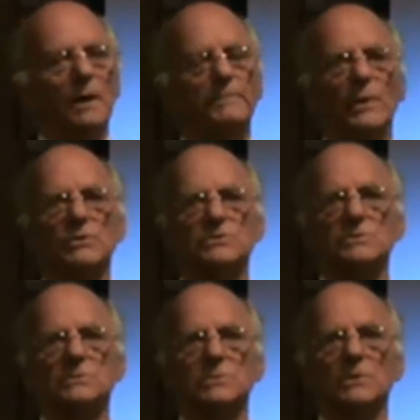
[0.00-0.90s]
A
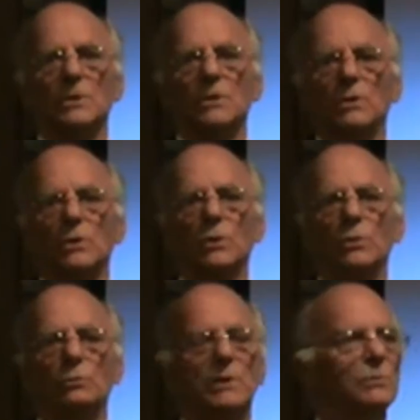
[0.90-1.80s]
person
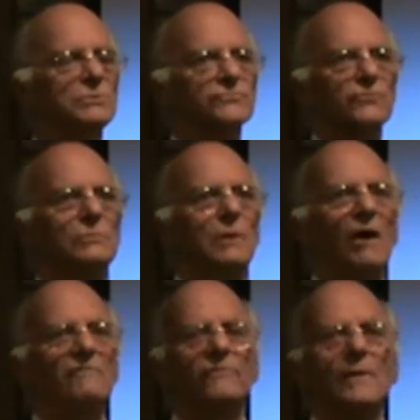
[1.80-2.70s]
who goes through
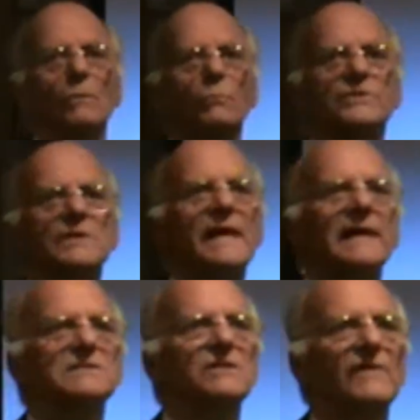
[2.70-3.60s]
life with a
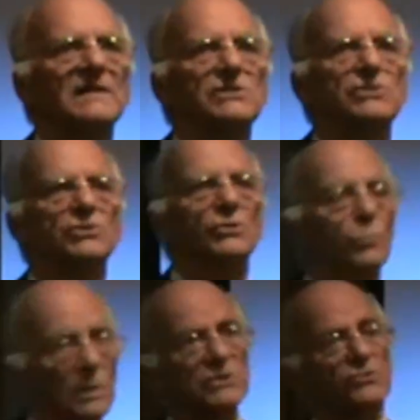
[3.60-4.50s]
negative
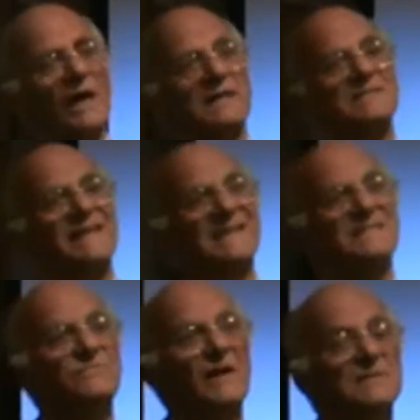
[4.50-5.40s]
attitude will attract
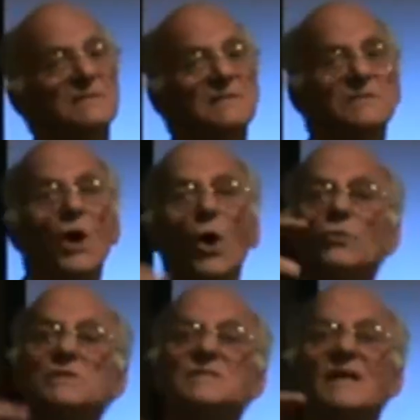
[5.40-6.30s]
negative entities
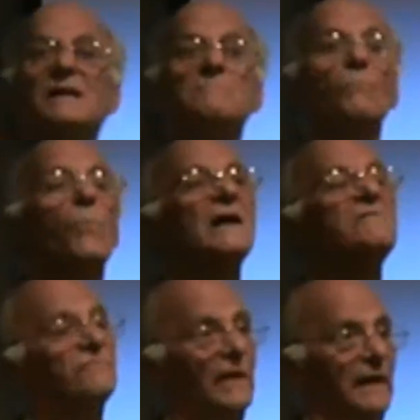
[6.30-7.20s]
on the same
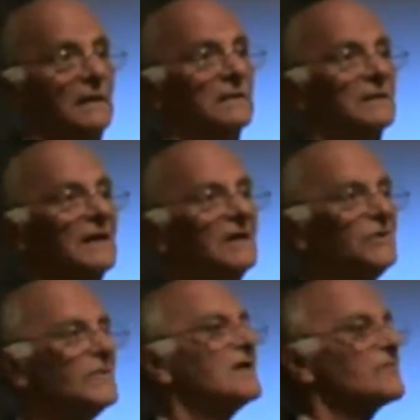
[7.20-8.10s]
wavelength.
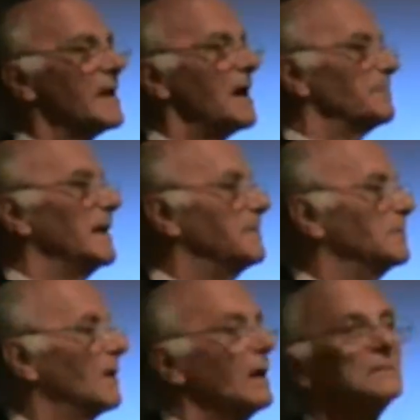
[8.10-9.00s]
You hear about
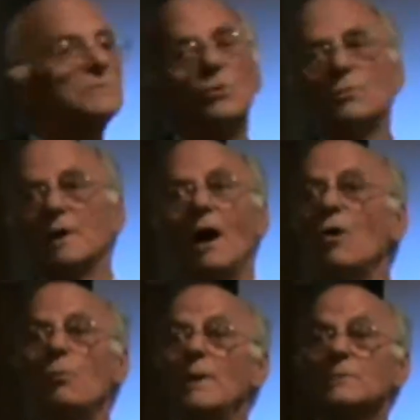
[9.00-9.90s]
people talking,
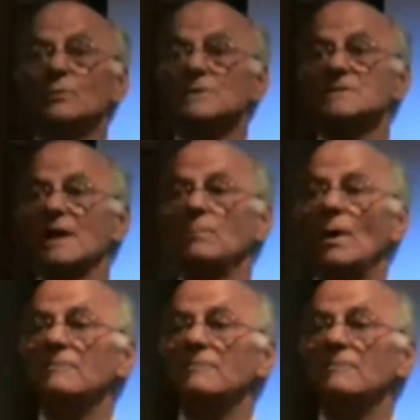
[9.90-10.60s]
oh, we were on the same